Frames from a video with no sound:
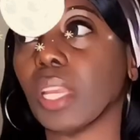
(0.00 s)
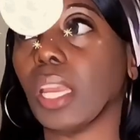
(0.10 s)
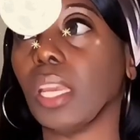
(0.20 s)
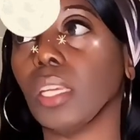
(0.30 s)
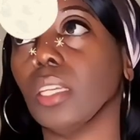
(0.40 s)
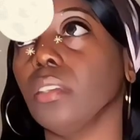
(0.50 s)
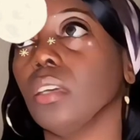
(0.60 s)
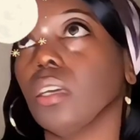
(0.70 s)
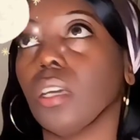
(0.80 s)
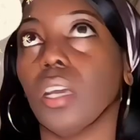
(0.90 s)
And
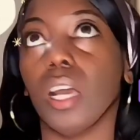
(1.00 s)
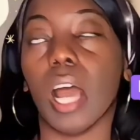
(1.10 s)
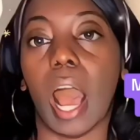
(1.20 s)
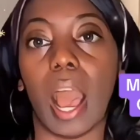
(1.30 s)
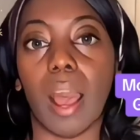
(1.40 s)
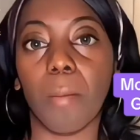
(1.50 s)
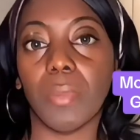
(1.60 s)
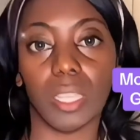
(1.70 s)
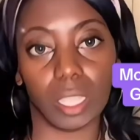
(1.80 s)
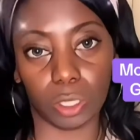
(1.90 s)
I'm
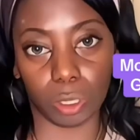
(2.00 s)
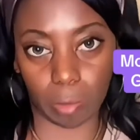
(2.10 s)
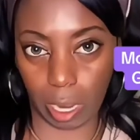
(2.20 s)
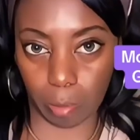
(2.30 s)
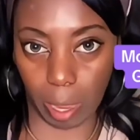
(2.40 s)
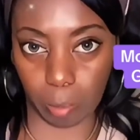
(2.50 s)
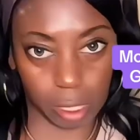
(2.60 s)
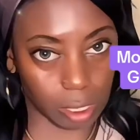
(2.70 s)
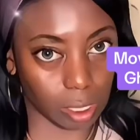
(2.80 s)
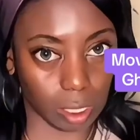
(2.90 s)
in the kitchen minding my
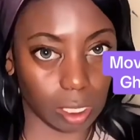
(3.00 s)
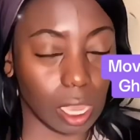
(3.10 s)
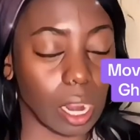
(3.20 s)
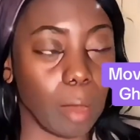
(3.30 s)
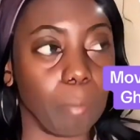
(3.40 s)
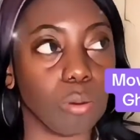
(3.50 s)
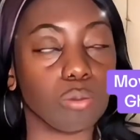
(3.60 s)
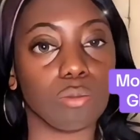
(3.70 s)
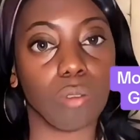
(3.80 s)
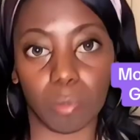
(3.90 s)
business, and I
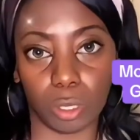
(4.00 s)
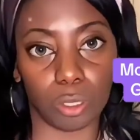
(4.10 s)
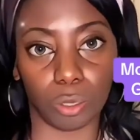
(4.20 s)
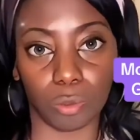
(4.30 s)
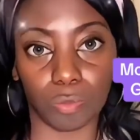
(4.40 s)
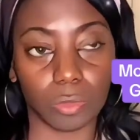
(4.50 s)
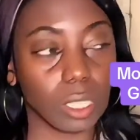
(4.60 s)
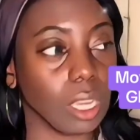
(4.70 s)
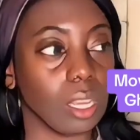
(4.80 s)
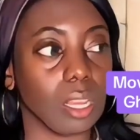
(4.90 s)
promise you,
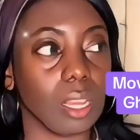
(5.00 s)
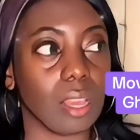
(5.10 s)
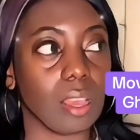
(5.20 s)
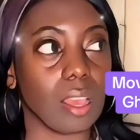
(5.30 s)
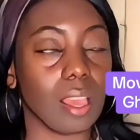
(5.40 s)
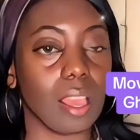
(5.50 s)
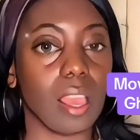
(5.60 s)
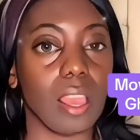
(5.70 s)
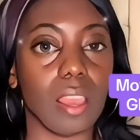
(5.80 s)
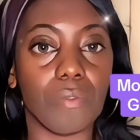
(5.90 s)

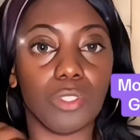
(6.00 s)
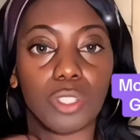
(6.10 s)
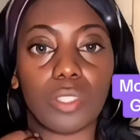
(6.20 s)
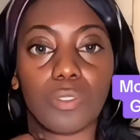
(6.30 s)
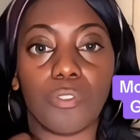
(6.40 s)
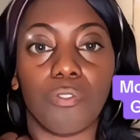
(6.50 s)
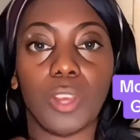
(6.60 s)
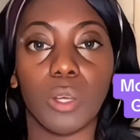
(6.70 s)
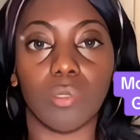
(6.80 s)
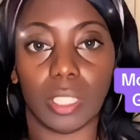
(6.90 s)
it just
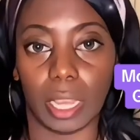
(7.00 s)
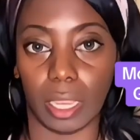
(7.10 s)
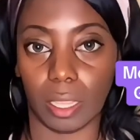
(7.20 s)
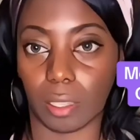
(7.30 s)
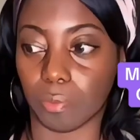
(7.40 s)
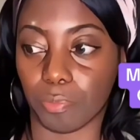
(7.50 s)
felt like